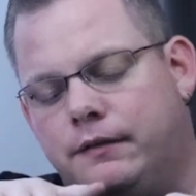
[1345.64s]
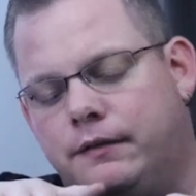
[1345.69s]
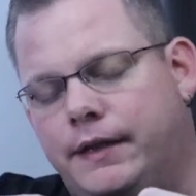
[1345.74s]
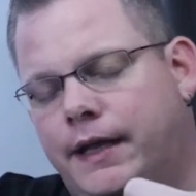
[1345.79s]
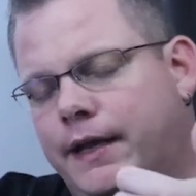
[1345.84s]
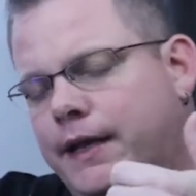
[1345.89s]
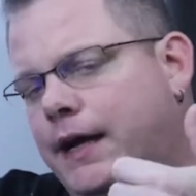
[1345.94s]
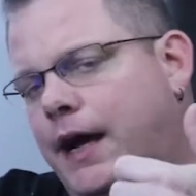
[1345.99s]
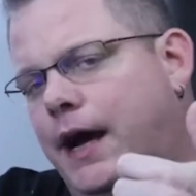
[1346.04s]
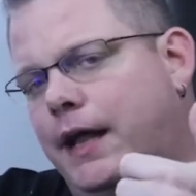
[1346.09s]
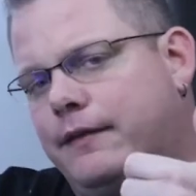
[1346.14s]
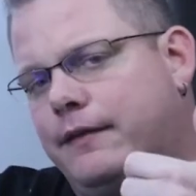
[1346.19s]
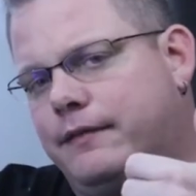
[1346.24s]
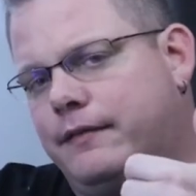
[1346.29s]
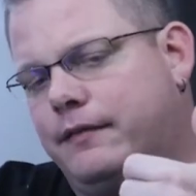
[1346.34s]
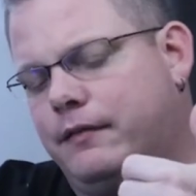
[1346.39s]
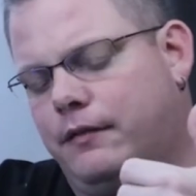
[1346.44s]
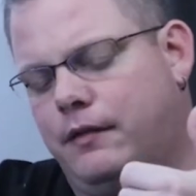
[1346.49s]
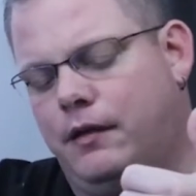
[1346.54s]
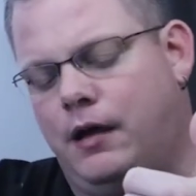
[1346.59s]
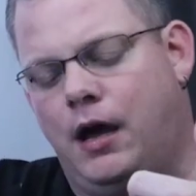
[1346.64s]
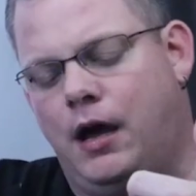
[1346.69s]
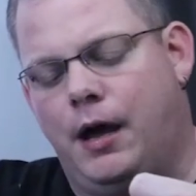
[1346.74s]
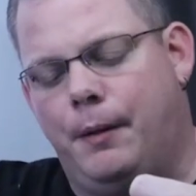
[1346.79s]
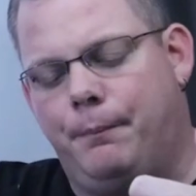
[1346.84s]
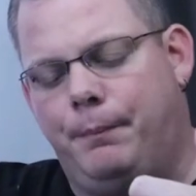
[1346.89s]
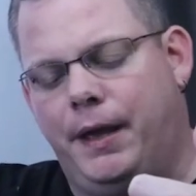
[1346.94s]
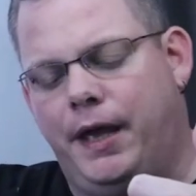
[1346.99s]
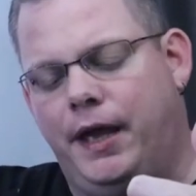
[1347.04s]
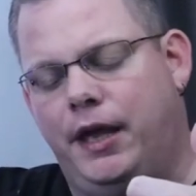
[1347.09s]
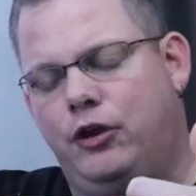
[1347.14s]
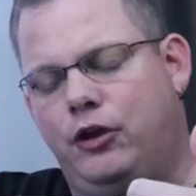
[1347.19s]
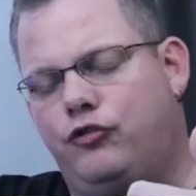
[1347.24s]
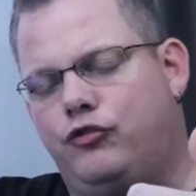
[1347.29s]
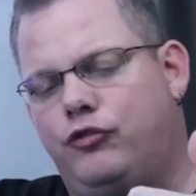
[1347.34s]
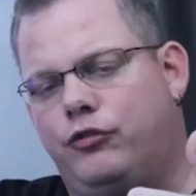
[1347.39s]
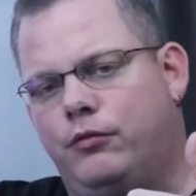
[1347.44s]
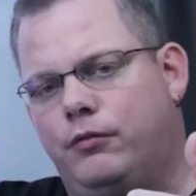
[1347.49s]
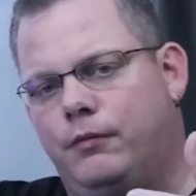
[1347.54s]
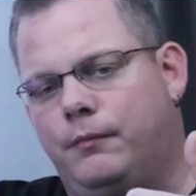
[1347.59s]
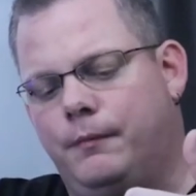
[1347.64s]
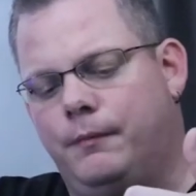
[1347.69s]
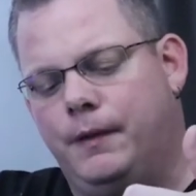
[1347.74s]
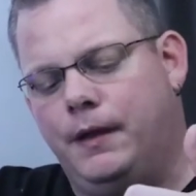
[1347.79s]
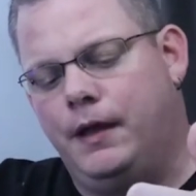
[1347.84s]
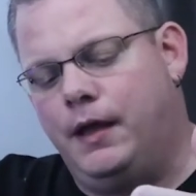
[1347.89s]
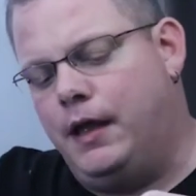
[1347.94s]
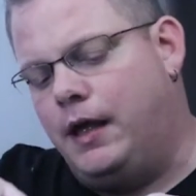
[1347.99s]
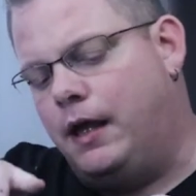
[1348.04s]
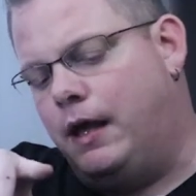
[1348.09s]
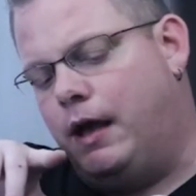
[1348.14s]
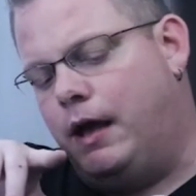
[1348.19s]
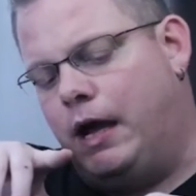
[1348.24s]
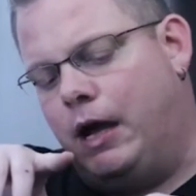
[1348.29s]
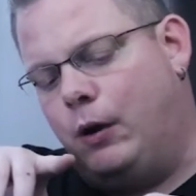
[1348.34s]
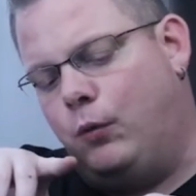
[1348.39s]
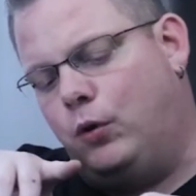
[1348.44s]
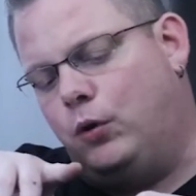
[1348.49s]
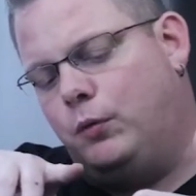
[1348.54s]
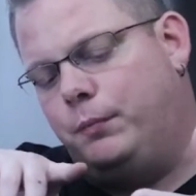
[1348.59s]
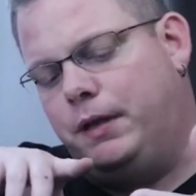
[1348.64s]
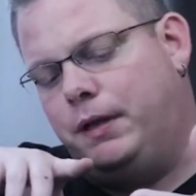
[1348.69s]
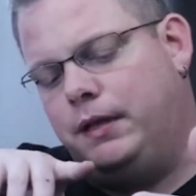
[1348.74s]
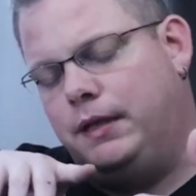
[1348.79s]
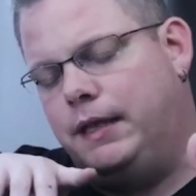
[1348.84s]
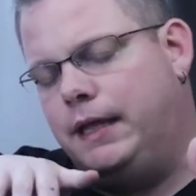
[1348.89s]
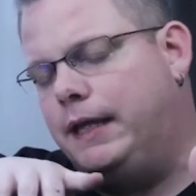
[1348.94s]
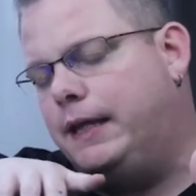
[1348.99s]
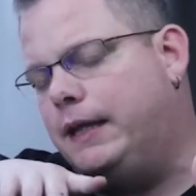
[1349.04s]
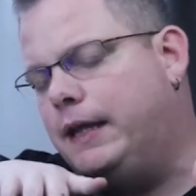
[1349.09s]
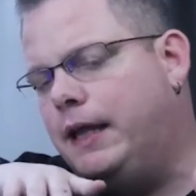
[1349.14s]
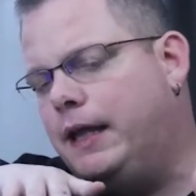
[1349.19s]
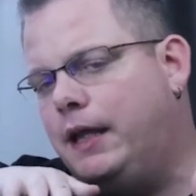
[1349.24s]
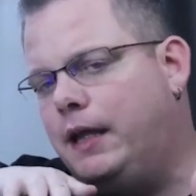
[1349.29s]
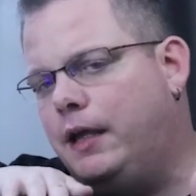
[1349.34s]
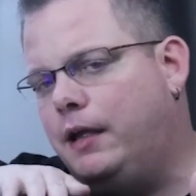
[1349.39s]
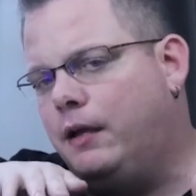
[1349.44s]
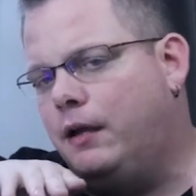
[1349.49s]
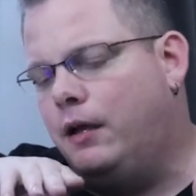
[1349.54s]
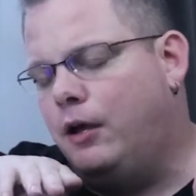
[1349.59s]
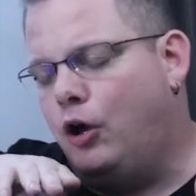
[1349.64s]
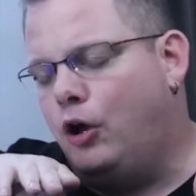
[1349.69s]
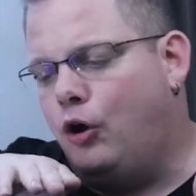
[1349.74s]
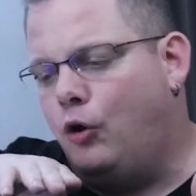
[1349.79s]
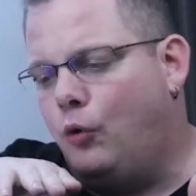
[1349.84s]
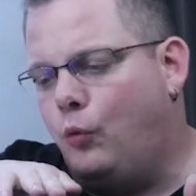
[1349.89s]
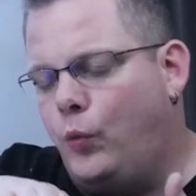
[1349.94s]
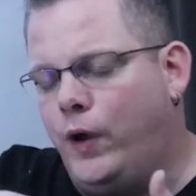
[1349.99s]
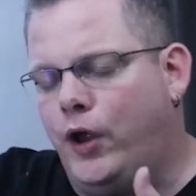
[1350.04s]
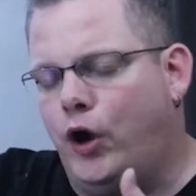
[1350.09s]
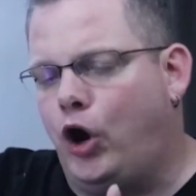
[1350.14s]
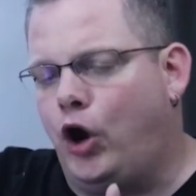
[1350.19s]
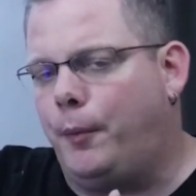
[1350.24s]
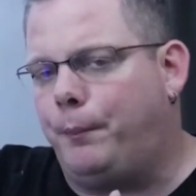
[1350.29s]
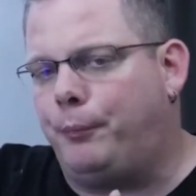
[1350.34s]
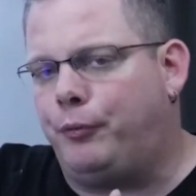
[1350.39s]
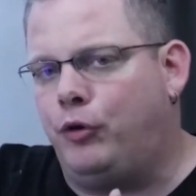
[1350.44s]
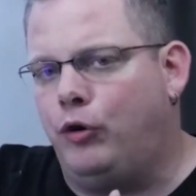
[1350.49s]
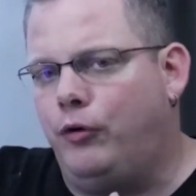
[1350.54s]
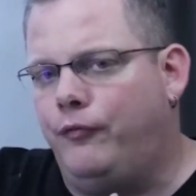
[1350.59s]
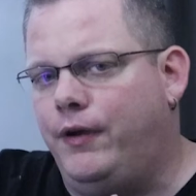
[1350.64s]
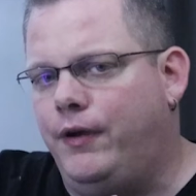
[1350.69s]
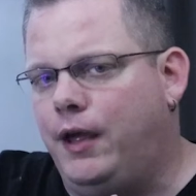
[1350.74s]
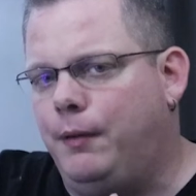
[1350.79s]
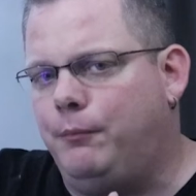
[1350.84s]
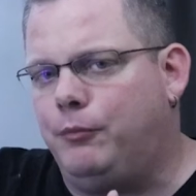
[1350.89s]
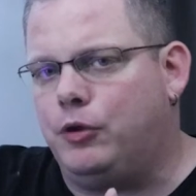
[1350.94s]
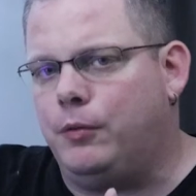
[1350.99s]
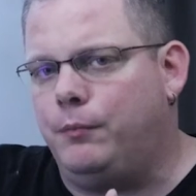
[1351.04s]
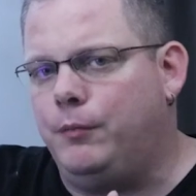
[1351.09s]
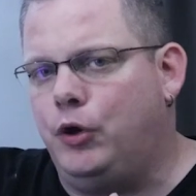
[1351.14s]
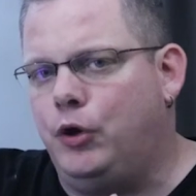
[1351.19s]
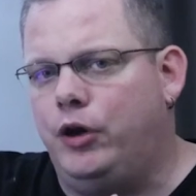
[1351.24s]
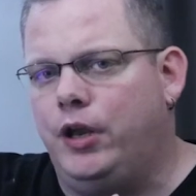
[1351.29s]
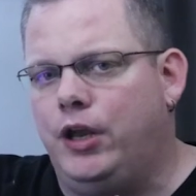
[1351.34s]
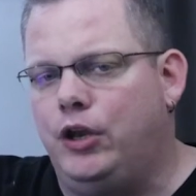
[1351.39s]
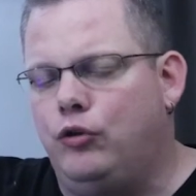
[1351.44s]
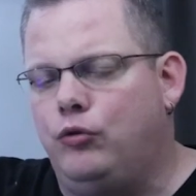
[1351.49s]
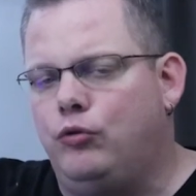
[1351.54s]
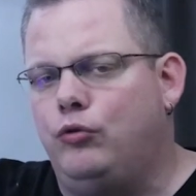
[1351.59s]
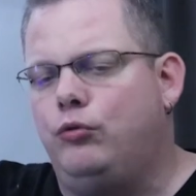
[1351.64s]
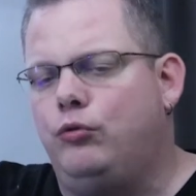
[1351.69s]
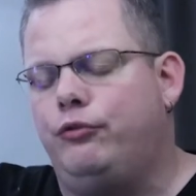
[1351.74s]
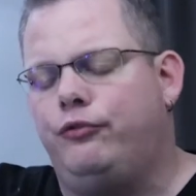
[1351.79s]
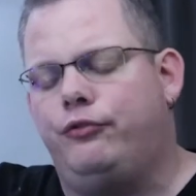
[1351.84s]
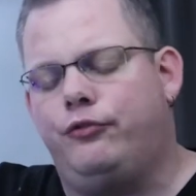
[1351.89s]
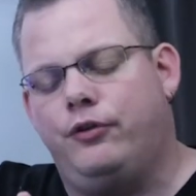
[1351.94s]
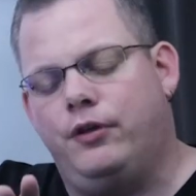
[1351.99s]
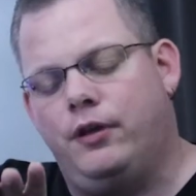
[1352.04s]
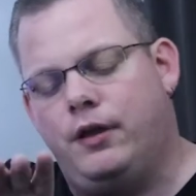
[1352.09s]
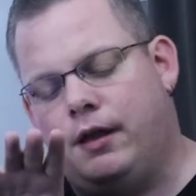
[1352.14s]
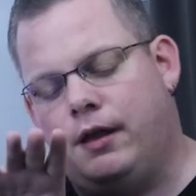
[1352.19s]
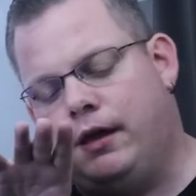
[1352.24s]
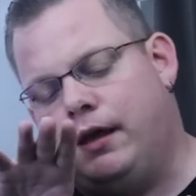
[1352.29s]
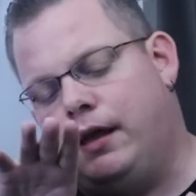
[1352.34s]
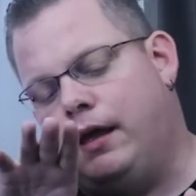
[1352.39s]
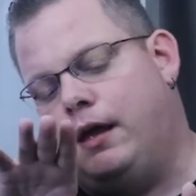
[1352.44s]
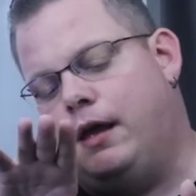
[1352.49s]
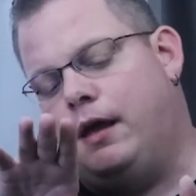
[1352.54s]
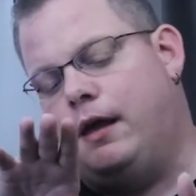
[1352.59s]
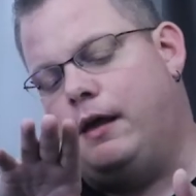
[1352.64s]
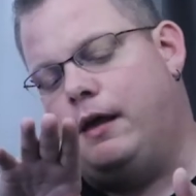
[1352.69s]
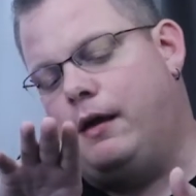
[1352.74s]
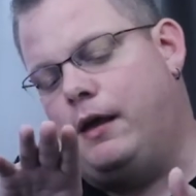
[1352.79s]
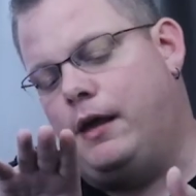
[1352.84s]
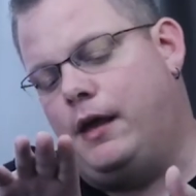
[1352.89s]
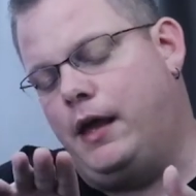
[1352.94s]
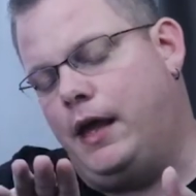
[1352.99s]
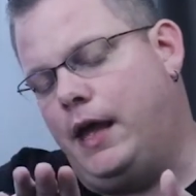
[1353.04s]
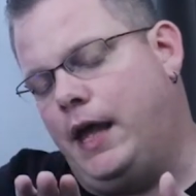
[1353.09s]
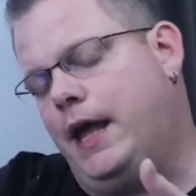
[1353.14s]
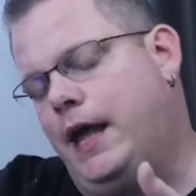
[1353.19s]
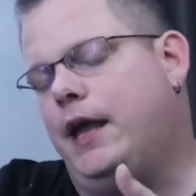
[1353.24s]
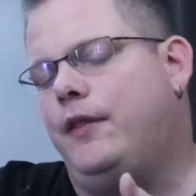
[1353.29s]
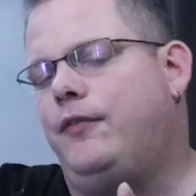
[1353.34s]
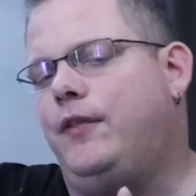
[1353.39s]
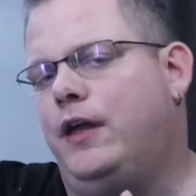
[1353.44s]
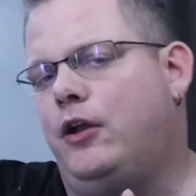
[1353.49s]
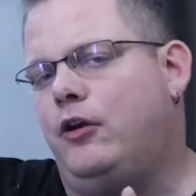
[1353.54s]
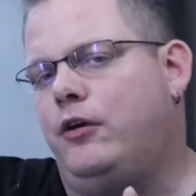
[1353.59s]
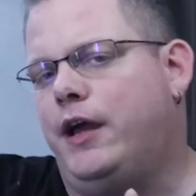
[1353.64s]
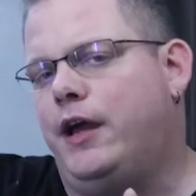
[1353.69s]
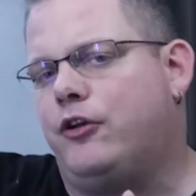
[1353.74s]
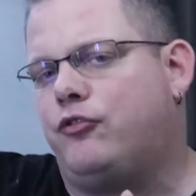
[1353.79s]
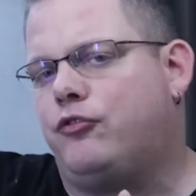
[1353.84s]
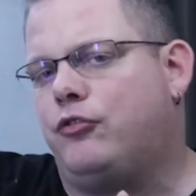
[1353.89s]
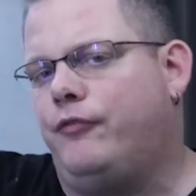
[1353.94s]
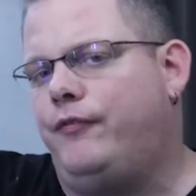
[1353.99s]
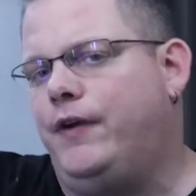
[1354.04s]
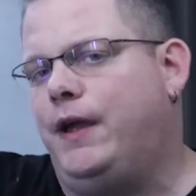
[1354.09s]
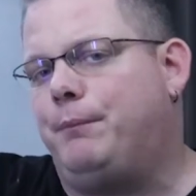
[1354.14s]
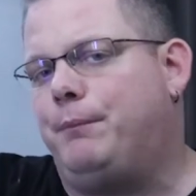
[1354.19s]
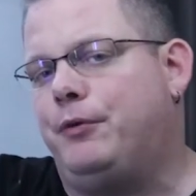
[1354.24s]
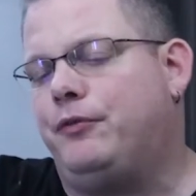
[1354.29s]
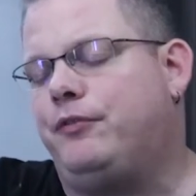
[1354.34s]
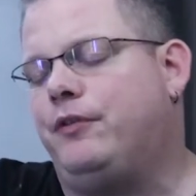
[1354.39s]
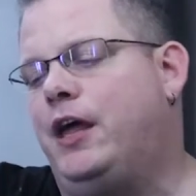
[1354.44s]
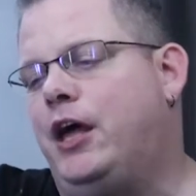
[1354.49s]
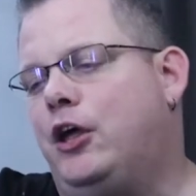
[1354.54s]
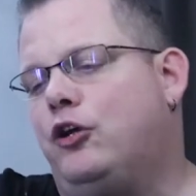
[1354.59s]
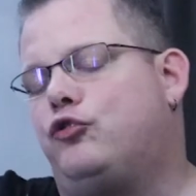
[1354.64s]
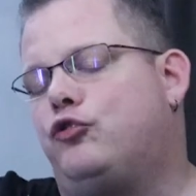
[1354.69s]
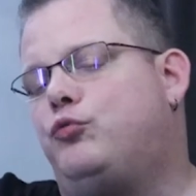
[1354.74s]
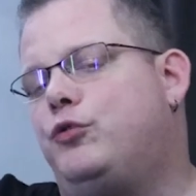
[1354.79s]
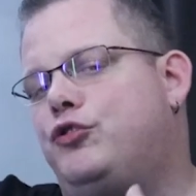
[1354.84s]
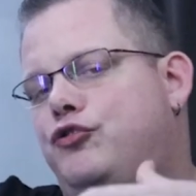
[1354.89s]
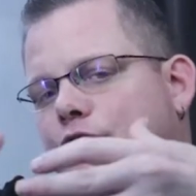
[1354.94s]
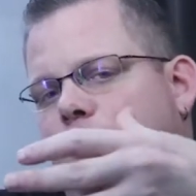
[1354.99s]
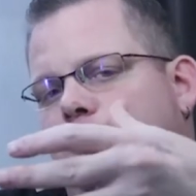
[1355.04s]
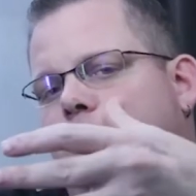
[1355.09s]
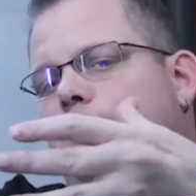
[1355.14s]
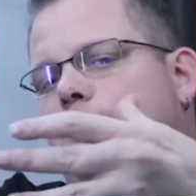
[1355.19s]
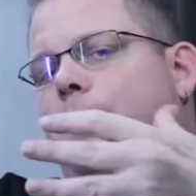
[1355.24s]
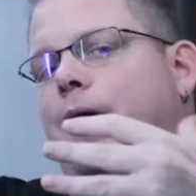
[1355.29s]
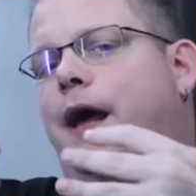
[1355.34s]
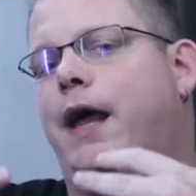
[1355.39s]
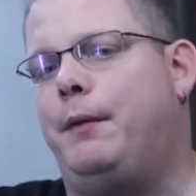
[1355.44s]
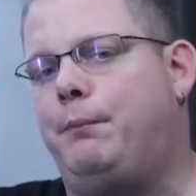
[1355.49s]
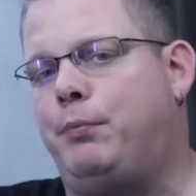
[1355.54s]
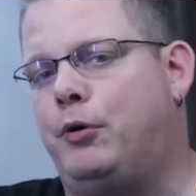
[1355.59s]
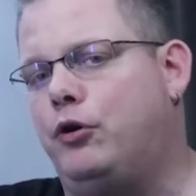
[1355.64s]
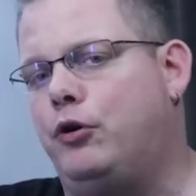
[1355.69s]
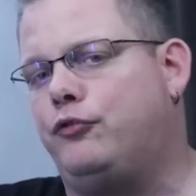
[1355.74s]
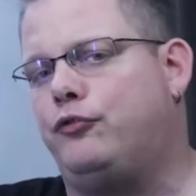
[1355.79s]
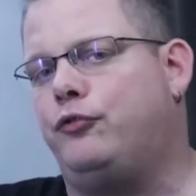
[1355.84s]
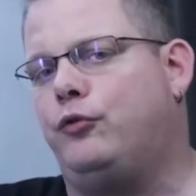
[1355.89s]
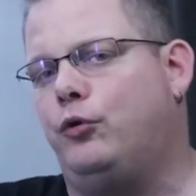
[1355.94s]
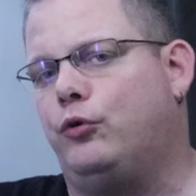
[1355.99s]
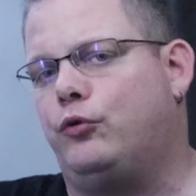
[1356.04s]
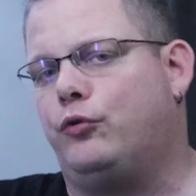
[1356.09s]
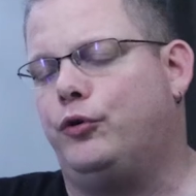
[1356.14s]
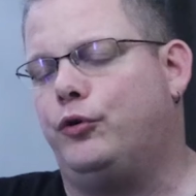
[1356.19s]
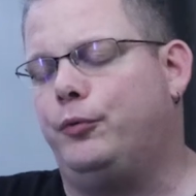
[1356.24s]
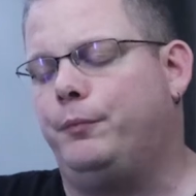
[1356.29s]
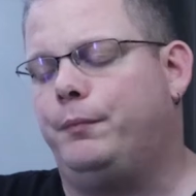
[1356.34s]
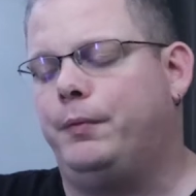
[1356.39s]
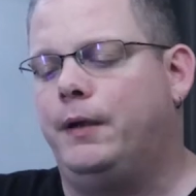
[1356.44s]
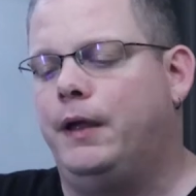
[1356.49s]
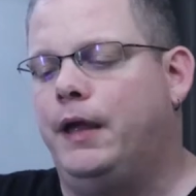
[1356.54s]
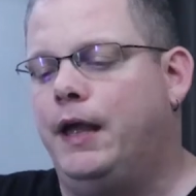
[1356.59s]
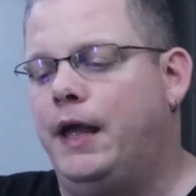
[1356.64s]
Denkat's page. I will be linking We Are Provape Community News and the International Vapors Lounge, which is my personal group.